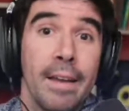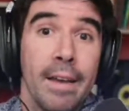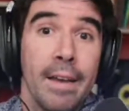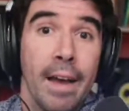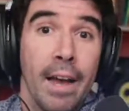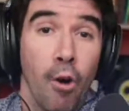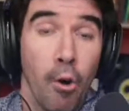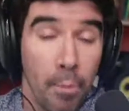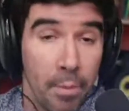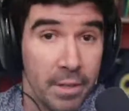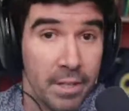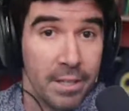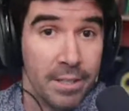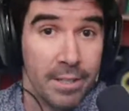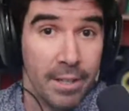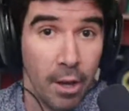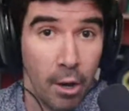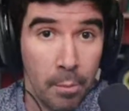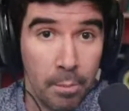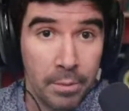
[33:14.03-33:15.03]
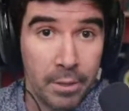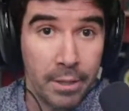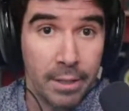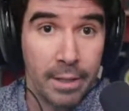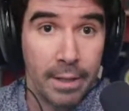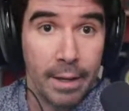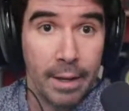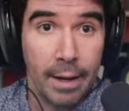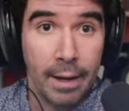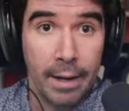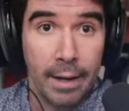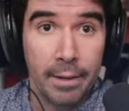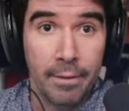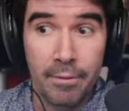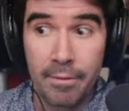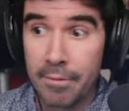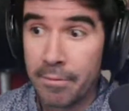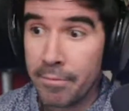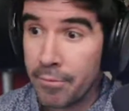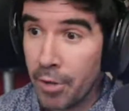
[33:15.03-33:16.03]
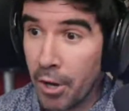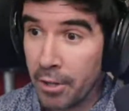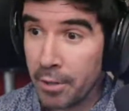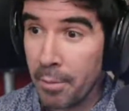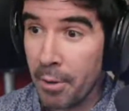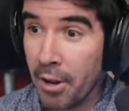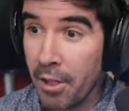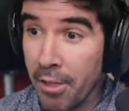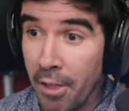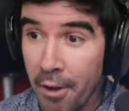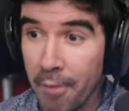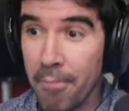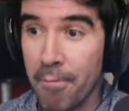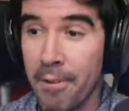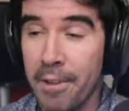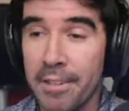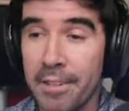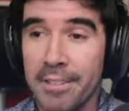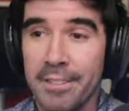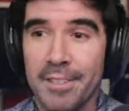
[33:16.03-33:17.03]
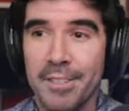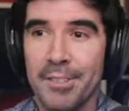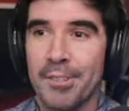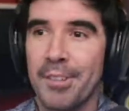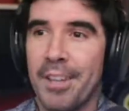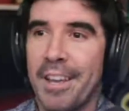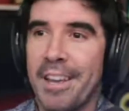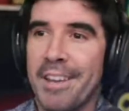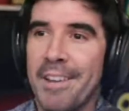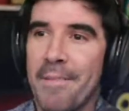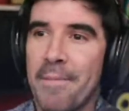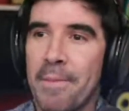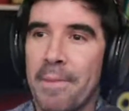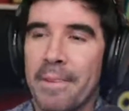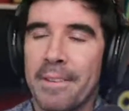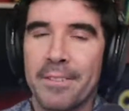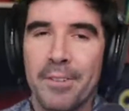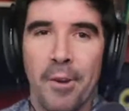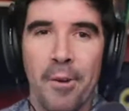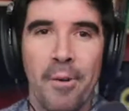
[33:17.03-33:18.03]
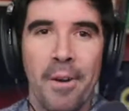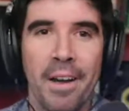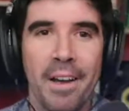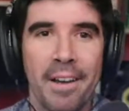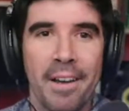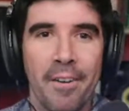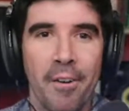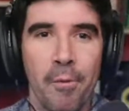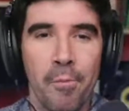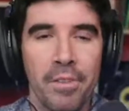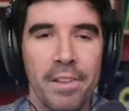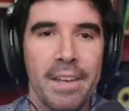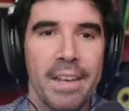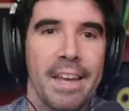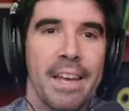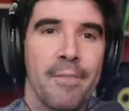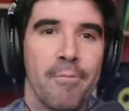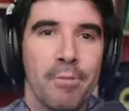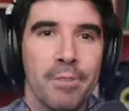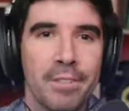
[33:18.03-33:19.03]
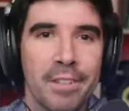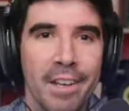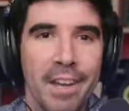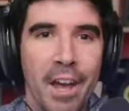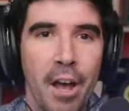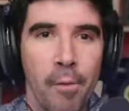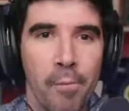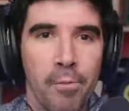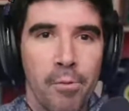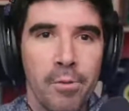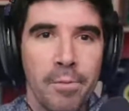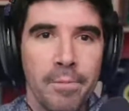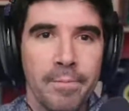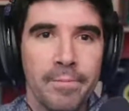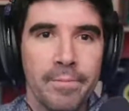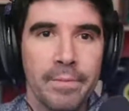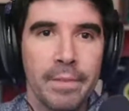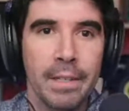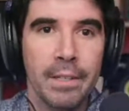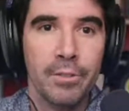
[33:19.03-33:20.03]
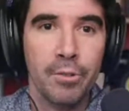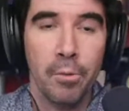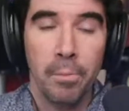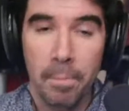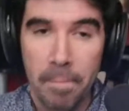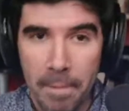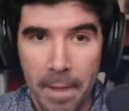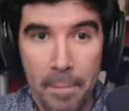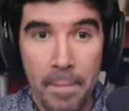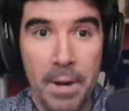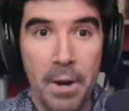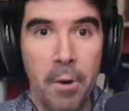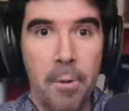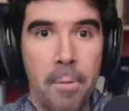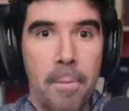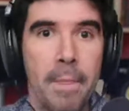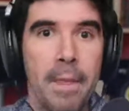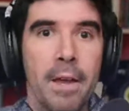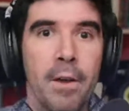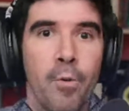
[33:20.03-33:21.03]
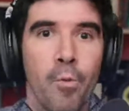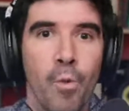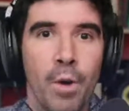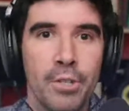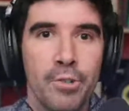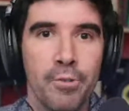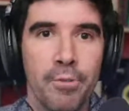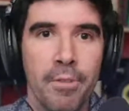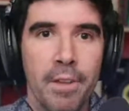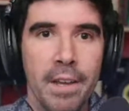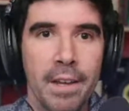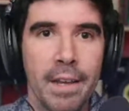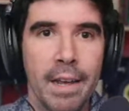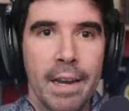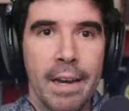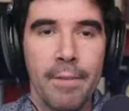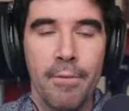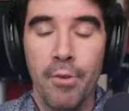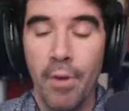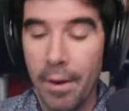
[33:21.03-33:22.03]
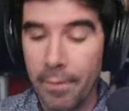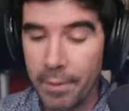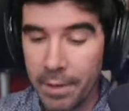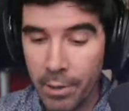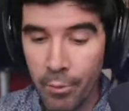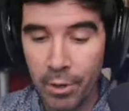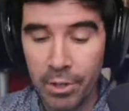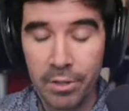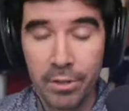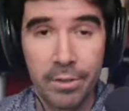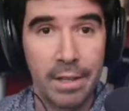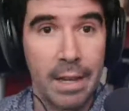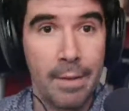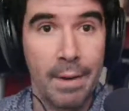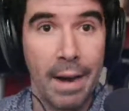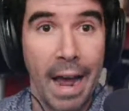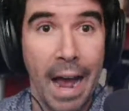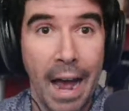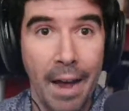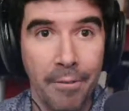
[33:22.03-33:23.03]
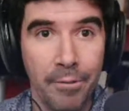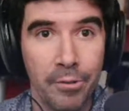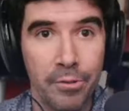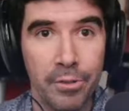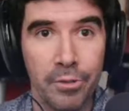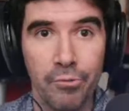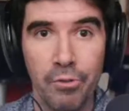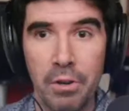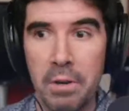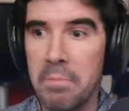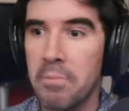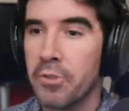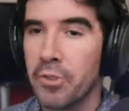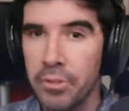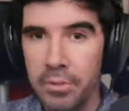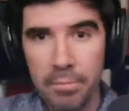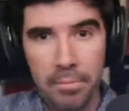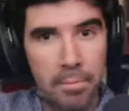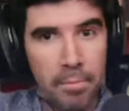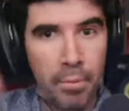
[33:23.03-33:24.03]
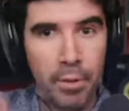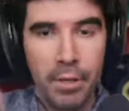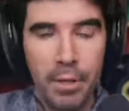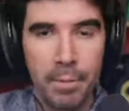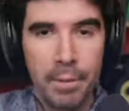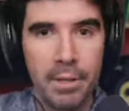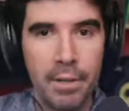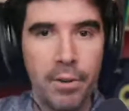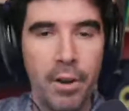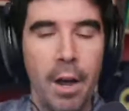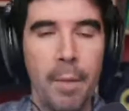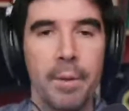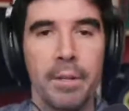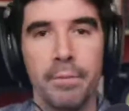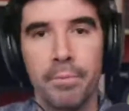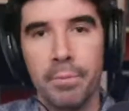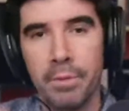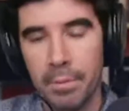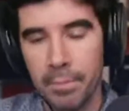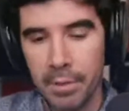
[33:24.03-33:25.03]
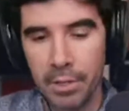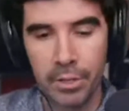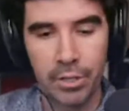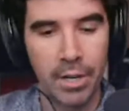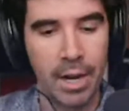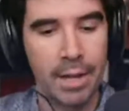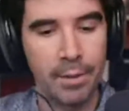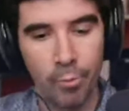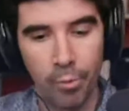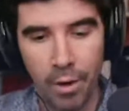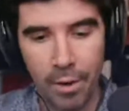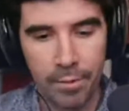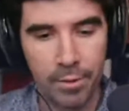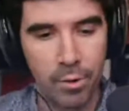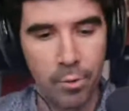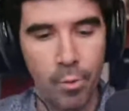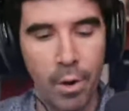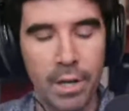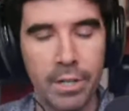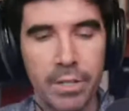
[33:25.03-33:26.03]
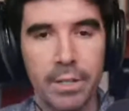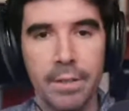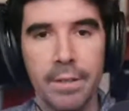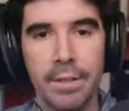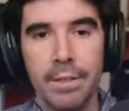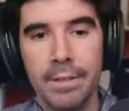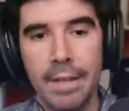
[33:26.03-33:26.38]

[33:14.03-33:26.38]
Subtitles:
hope this has helped. I talked about a lot of things today, so hopefully it was helpful. So let me know what you think. And if you have any questions, even after the stream, just put them in the comments, put them in the chat, wherever you're watching this,